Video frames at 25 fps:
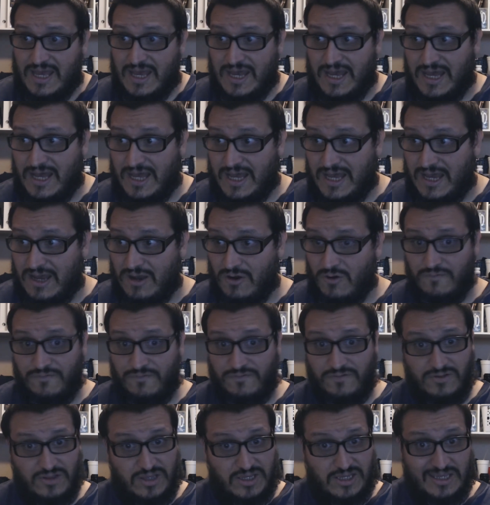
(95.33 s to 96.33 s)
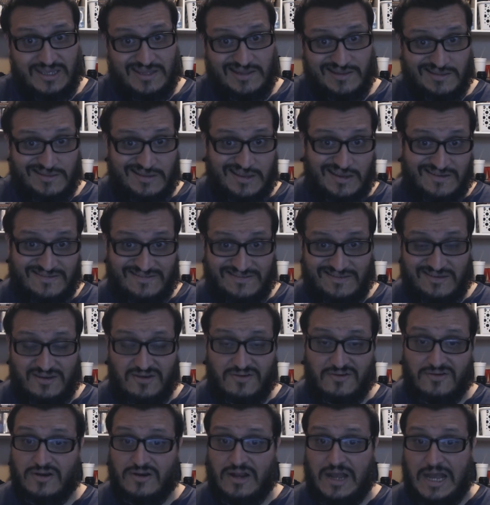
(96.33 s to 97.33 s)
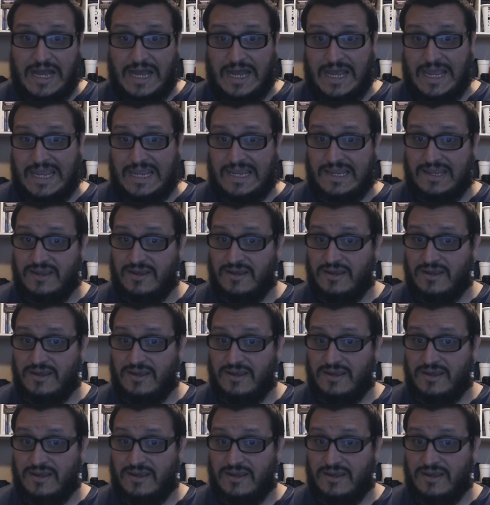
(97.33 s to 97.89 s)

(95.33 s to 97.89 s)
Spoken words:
Hopefully next year I